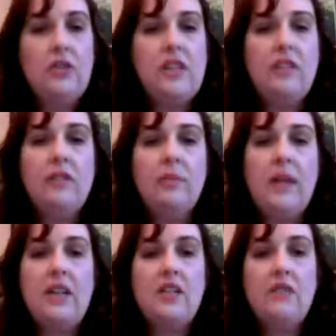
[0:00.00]
Use
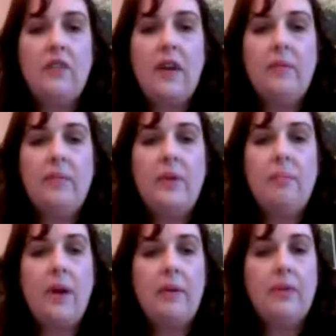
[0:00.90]
information from
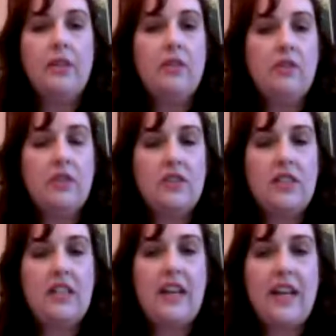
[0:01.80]
the public
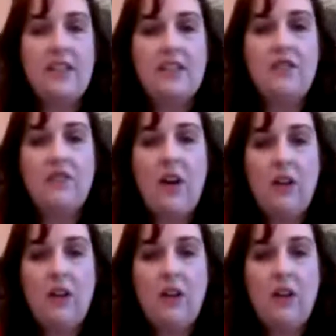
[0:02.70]
university to answer